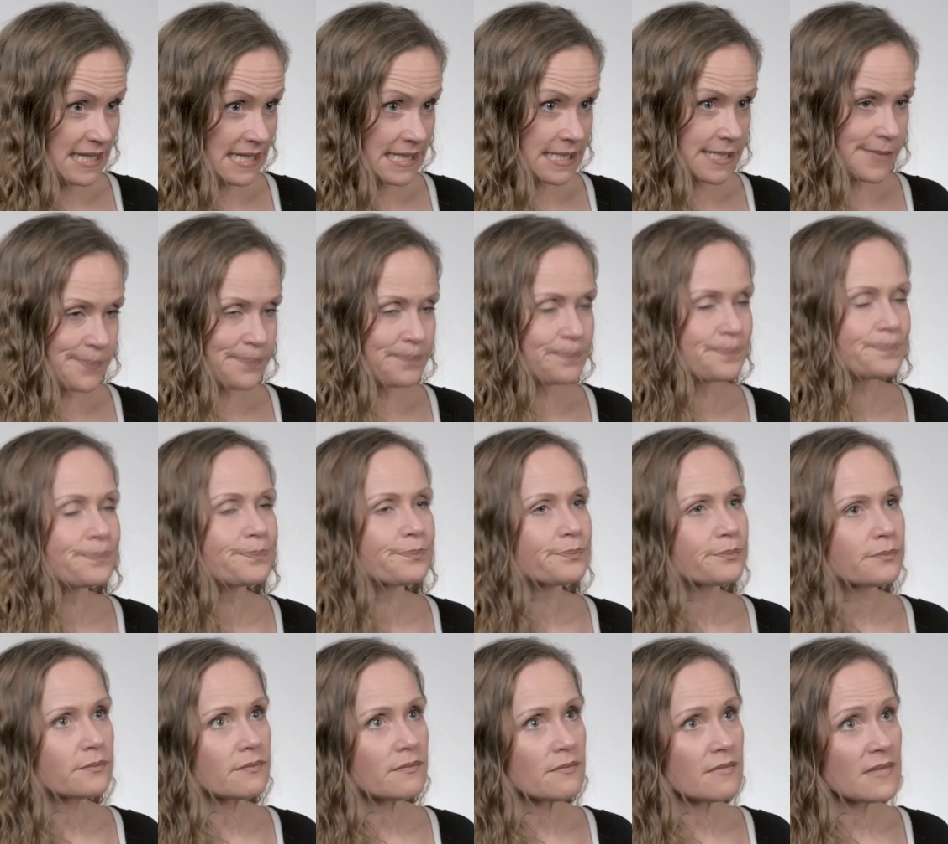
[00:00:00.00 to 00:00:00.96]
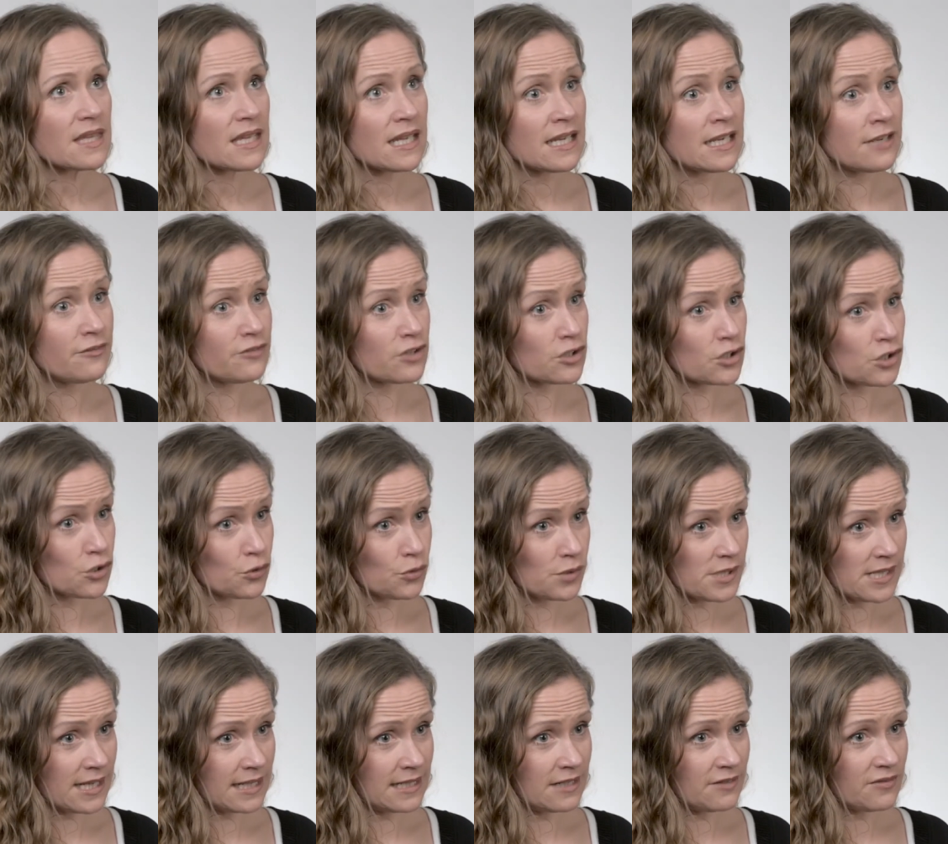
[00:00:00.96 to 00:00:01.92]
eat. If there's no
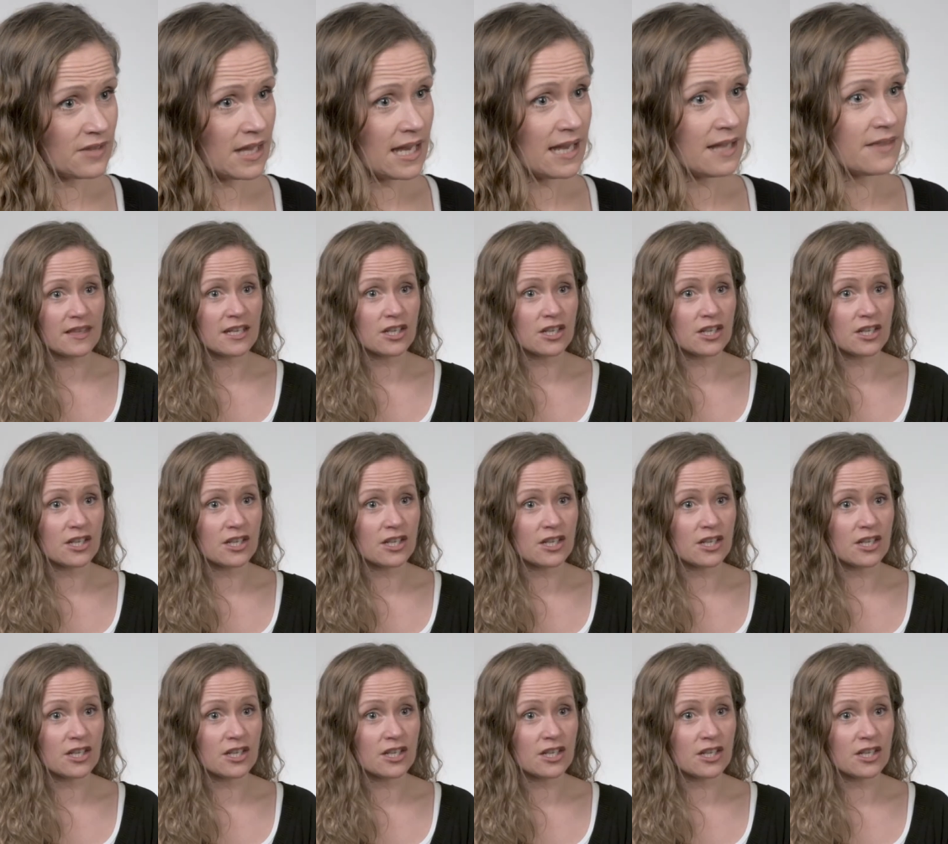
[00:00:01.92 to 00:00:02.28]
sign of that,